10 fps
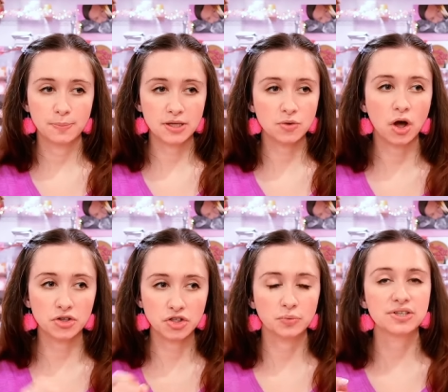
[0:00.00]
but you
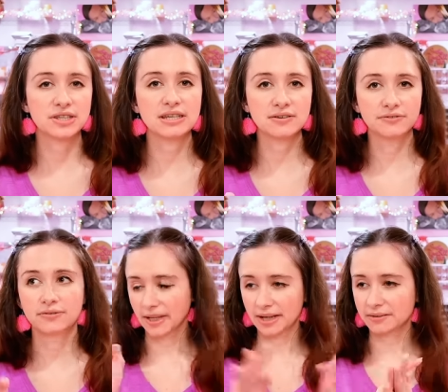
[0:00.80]
also receive,
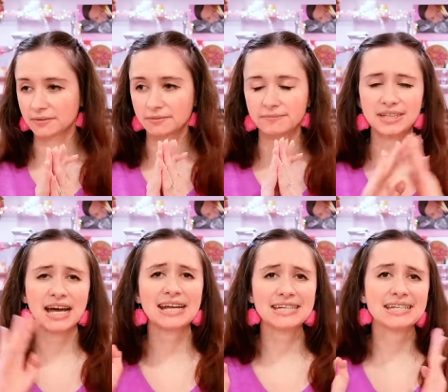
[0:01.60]
like,
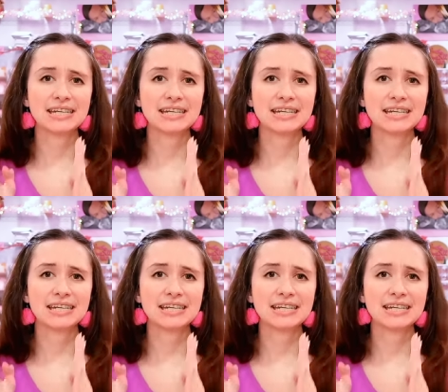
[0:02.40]
90